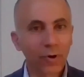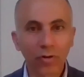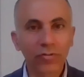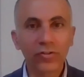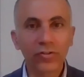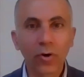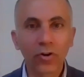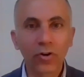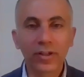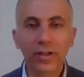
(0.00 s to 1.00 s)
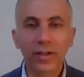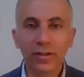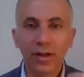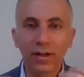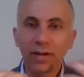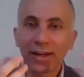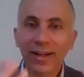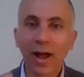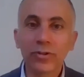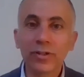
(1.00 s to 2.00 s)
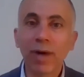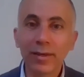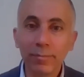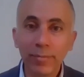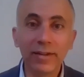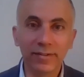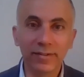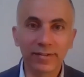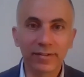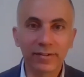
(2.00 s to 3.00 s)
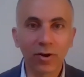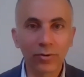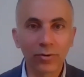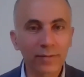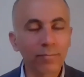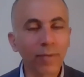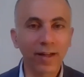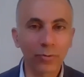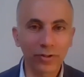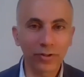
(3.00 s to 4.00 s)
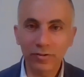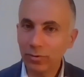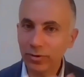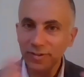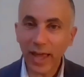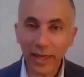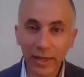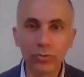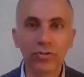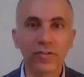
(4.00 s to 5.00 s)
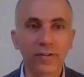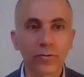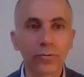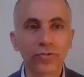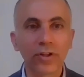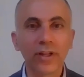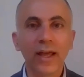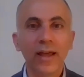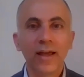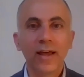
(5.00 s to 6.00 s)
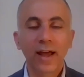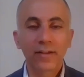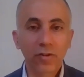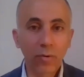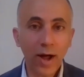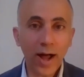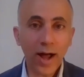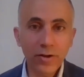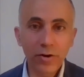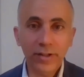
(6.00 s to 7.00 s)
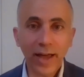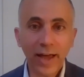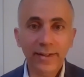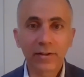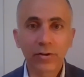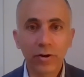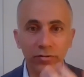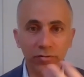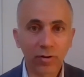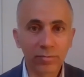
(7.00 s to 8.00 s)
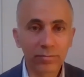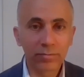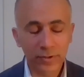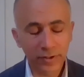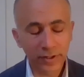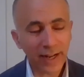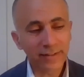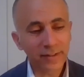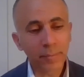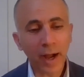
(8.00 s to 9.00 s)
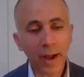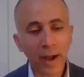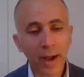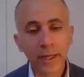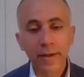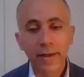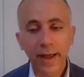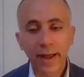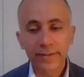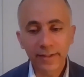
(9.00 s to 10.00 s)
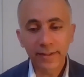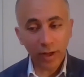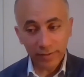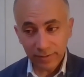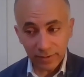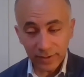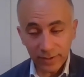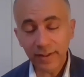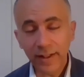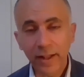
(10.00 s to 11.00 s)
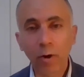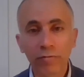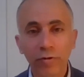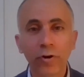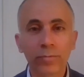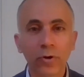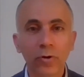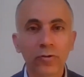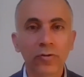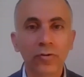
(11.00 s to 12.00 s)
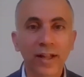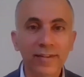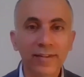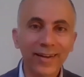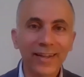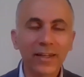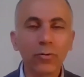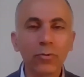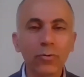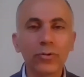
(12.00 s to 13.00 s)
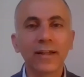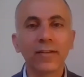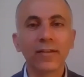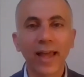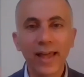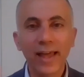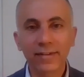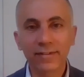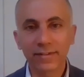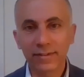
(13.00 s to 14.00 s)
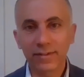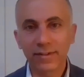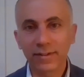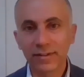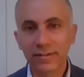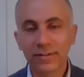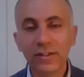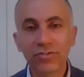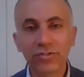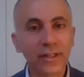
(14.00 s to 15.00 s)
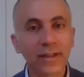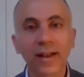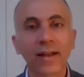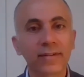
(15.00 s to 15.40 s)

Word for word: all over the world uh, are counted by millions, you know, not by thousands. So it's a huge institution. And so I heard, directly heard from the Grand Imam, and it was recently confirmed also that they are including in their uh, teaching